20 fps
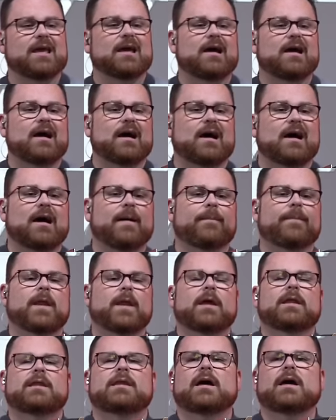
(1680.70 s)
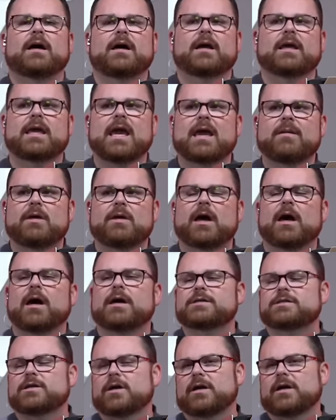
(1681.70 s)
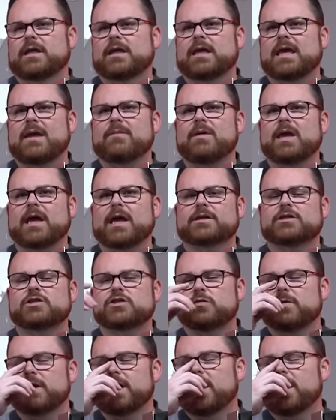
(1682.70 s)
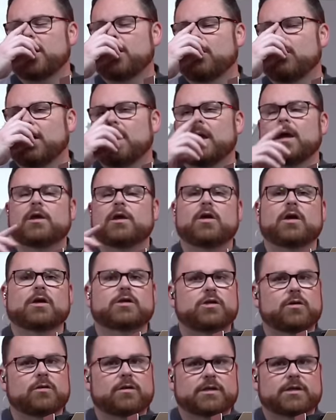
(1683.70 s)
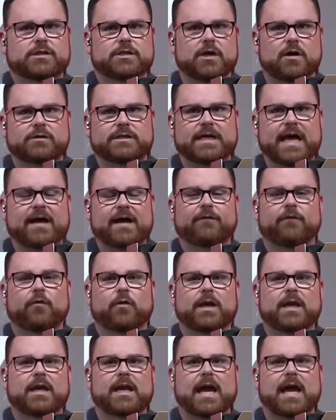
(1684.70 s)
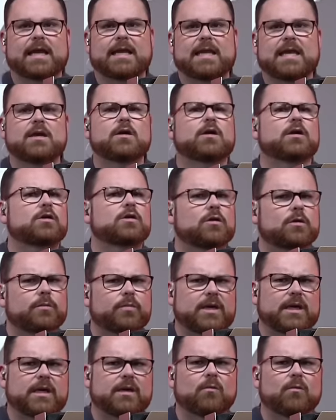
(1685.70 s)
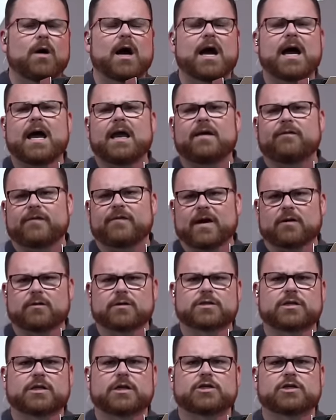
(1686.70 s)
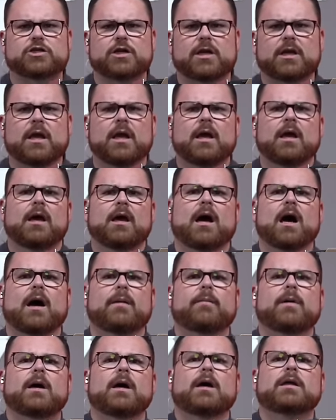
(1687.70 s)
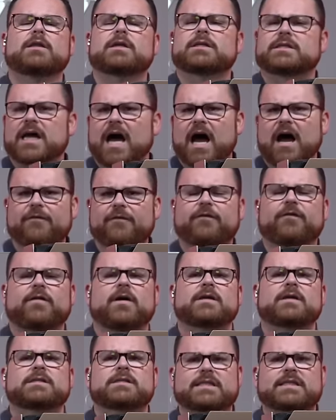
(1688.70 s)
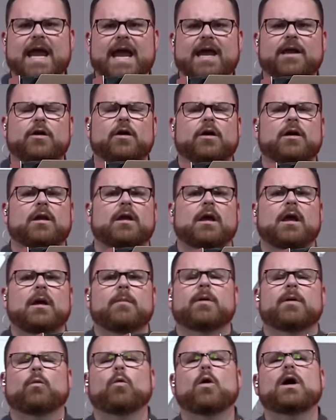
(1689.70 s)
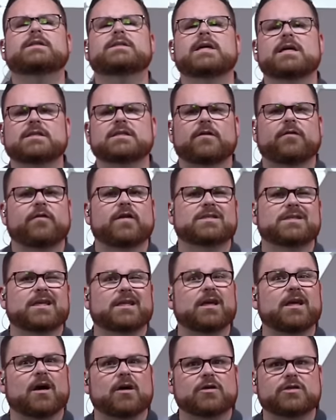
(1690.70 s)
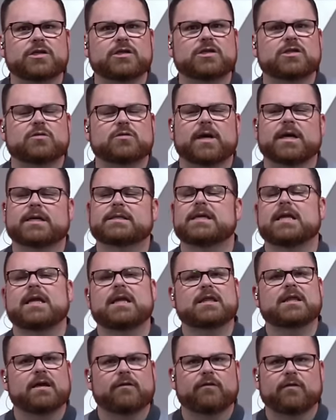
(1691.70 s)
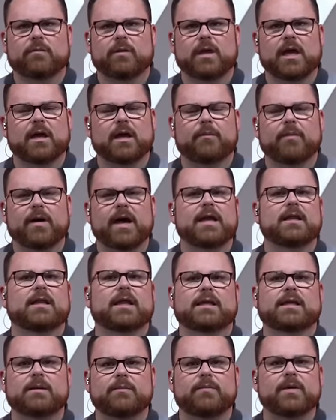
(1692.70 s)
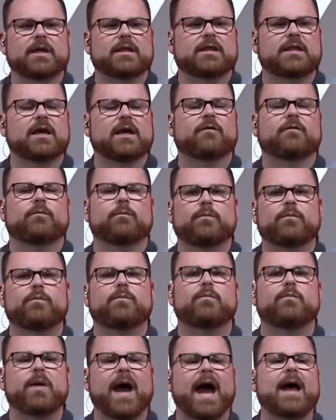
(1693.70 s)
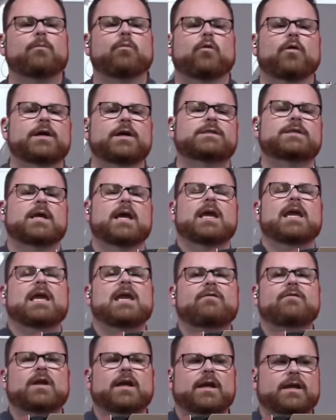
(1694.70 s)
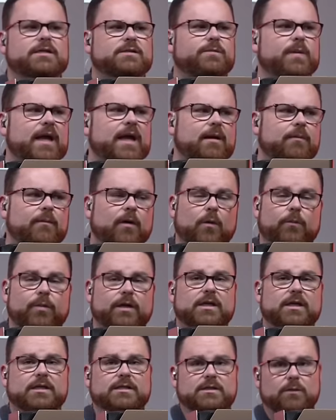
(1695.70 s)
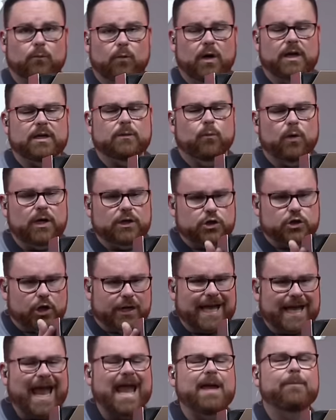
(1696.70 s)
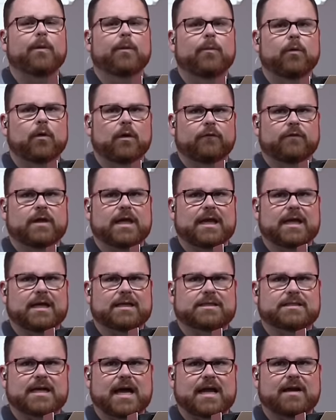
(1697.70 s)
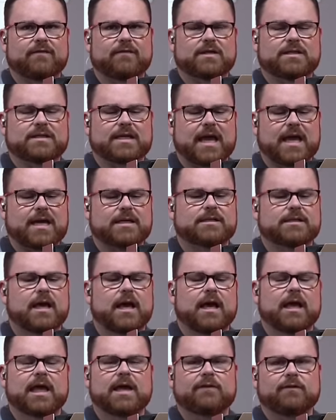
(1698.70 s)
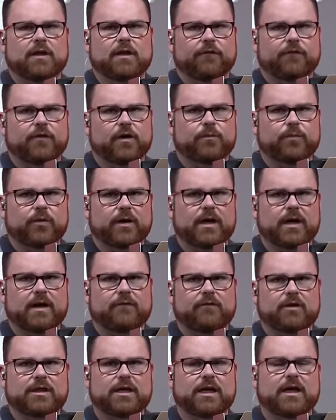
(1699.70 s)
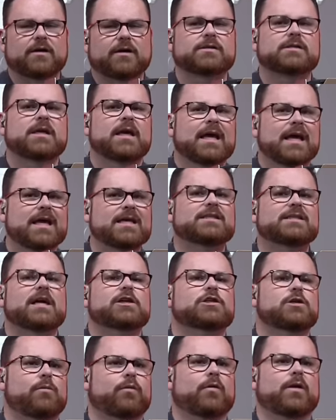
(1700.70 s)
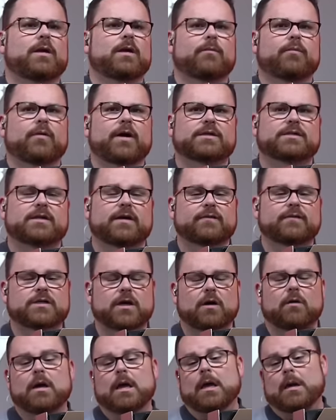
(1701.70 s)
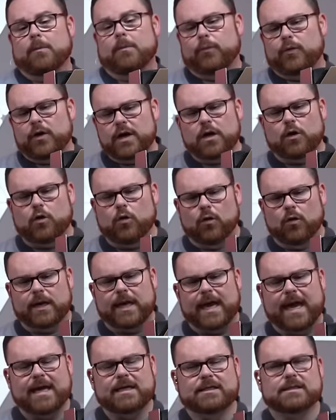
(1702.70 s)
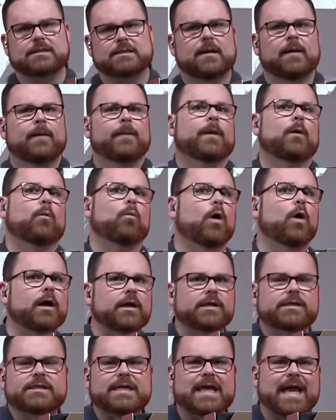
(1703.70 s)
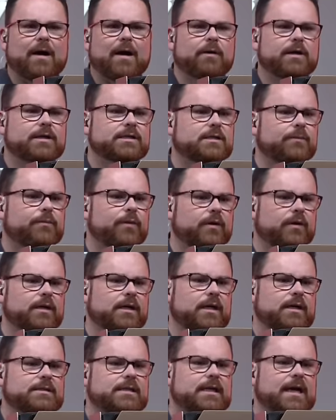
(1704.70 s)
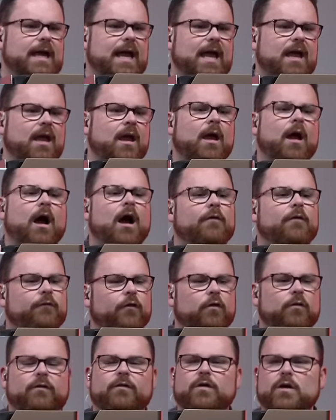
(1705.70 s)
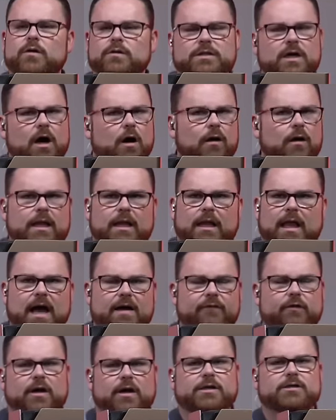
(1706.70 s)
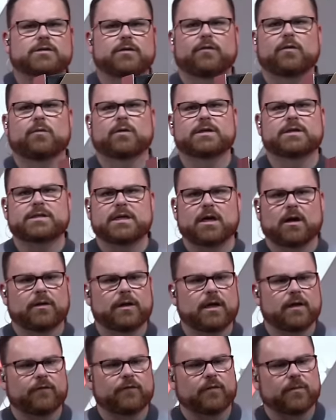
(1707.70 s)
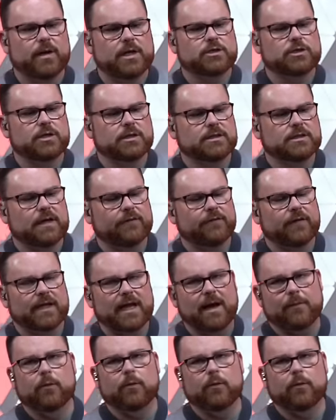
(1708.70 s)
uh, the gaming, uh, sorry, the Gaming X Trio. You can do the Zotac 4090. You can do the PNY Founders Edition. Um, the TUF standard. But what doesn't fit is like the ROG Strix, anything from Gigabyte, like the big thick bad boys, even in expanded mode. But there's what what you're capable of getting inside of this case, given the footprint and everything else, is actually pretty impressive. So pretty cool case. We're going to see how it is to build in it today. Our full review is already live on it, so if you want to see all the information and stuff like that, but we